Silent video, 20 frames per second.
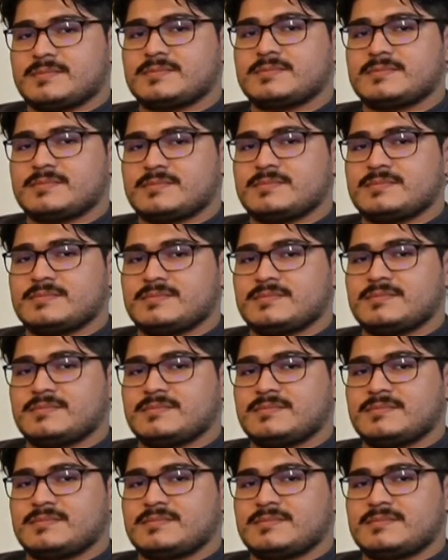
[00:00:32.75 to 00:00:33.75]

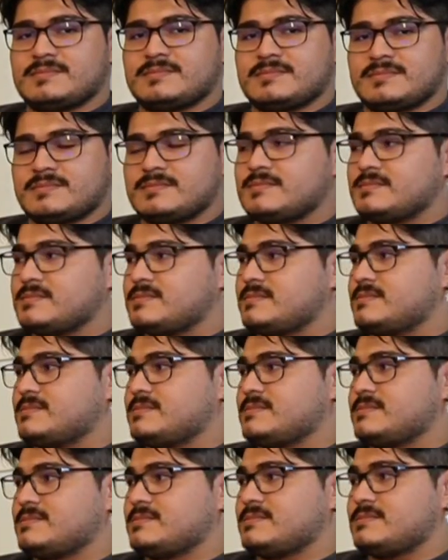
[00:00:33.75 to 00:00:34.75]

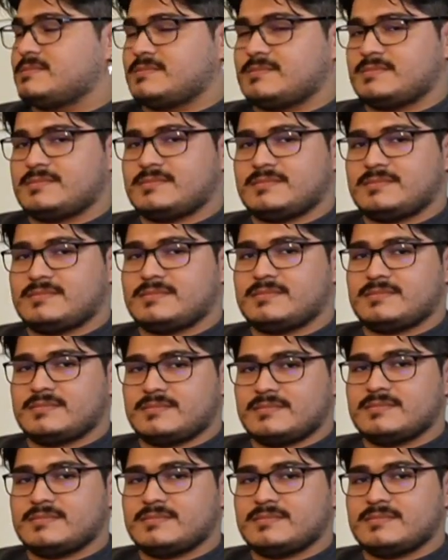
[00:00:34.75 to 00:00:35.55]
(not speaking)